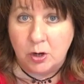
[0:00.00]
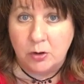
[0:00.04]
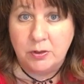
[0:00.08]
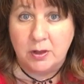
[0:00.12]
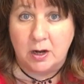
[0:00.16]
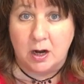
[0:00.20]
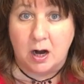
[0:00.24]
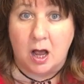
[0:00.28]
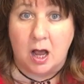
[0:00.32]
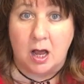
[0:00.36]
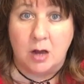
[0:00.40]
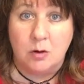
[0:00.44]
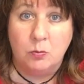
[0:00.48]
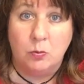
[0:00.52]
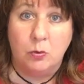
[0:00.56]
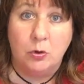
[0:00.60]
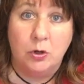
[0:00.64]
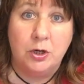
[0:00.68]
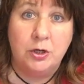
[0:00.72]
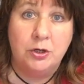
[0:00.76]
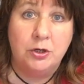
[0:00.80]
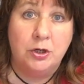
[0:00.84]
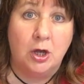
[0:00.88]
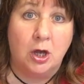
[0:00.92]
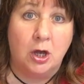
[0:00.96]
know that I
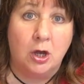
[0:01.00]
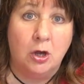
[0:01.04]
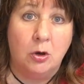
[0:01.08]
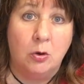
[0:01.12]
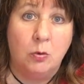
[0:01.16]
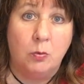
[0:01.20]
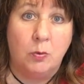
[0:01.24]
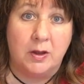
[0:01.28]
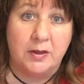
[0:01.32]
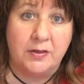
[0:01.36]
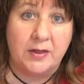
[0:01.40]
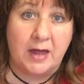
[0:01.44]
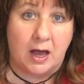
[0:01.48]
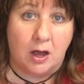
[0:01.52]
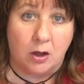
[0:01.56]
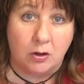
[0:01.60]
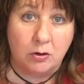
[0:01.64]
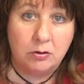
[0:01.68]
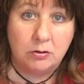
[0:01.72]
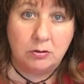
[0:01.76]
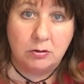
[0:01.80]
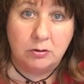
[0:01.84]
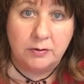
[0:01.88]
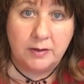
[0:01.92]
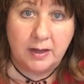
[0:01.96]
would go
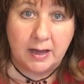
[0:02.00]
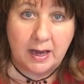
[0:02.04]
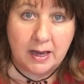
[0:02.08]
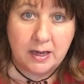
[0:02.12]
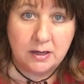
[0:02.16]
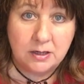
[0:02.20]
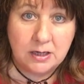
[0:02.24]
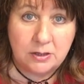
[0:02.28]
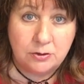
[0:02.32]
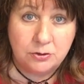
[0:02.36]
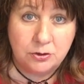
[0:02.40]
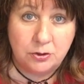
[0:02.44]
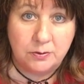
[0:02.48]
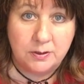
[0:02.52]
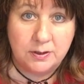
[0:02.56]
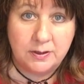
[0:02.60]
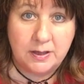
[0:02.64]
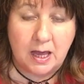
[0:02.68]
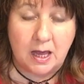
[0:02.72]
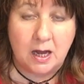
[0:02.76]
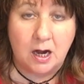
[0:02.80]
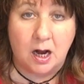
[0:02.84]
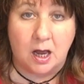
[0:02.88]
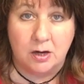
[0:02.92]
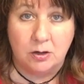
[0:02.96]
without that and doing
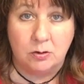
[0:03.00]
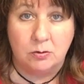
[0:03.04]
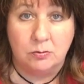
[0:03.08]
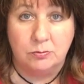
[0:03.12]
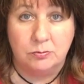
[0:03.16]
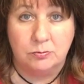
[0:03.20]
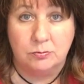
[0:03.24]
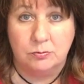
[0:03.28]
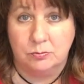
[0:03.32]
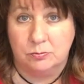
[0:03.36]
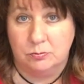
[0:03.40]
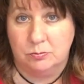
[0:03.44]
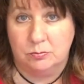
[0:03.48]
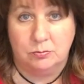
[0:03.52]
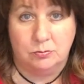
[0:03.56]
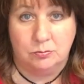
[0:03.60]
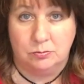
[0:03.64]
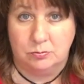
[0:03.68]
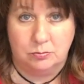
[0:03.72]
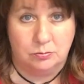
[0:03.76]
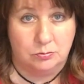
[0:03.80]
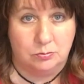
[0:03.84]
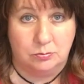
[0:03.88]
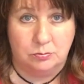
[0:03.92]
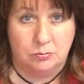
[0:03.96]
that. I don't
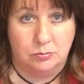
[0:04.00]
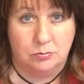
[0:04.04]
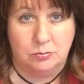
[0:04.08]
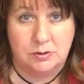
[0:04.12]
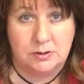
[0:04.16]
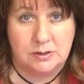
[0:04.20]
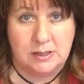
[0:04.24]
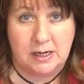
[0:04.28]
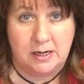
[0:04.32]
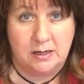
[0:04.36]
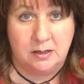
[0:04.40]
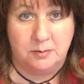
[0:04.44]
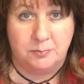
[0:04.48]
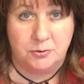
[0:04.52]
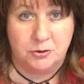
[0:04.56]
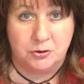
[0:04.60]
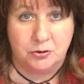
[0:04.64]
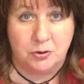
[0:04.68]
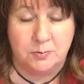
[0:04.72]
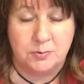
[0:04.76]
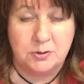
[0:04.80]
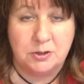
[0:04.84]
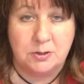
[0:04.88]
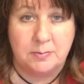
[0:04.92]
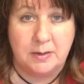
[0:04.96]
take a
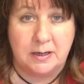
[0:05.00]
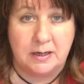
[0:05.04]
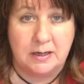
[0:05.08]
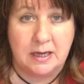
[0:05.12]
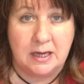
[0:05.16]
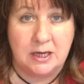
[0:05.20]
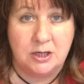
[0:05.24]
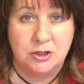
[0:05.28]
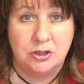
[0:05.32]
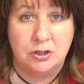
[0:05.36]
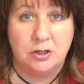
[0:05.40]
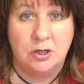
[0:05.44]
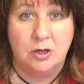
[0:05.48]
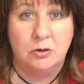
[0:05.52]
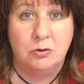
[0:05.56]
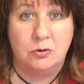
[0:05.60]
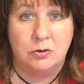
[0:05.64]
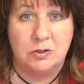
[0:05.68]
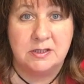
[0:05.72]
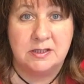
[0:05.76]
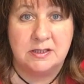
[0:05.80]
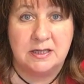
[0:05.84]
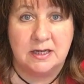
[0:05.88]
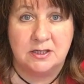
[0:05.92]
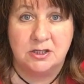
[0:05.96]
prescription medication though.
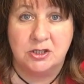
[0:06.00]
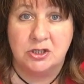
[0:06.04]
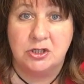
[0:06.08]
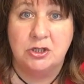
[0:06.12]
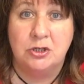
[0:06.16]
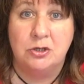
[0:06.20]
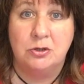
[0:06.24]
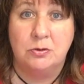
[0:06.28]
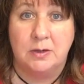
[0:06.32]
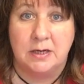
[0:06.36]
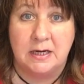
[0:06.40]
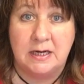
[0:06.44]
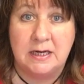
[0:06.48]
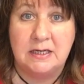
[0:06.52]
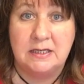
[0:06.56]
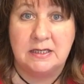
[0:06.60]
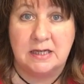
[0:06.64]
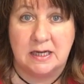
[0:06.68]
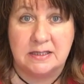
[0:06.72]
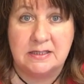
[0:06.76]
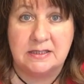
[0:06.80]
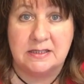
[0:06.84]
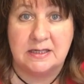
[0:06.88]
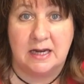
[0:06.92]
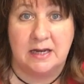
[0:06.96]
Chris takes 2 and he
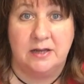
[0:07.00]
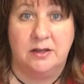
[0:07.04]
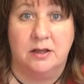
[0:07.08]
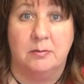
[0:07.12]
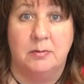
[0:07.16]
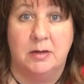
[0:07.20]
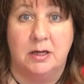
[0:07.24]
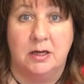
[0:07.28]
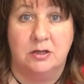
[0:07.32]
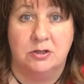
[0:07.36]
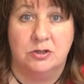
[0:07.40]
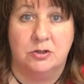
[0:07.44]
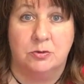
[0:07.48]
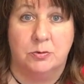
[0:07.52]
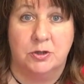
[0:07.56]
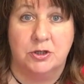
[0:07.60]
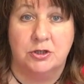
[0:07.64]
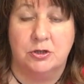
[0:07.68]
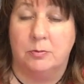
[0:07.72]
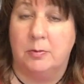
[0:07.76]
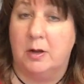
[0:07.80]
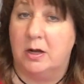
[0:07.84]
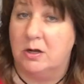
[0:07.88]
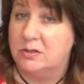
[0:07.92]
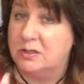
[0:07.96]
does take them in his
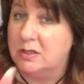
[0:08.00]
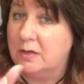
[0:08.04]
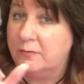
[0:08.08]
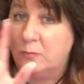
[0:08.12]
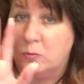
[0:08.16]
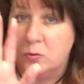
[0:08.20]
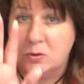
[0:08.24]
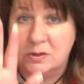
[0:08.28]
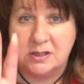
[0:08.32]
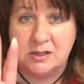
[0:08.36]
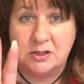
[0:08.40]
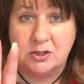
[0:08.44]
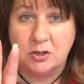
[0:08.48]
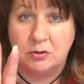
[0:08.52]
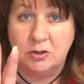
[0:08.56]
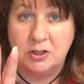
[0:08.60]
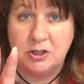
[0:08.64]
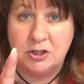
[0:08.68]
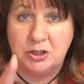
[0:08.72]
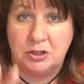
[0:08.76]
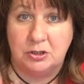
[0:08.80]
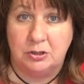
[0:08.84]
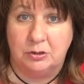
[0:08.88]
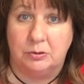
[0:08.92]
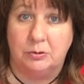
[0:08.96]
original bottles. Of course, it's only
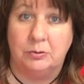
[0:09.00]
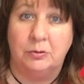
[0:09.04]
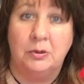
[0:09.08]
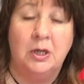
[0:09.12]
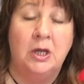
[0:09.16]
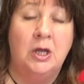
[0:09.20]
2.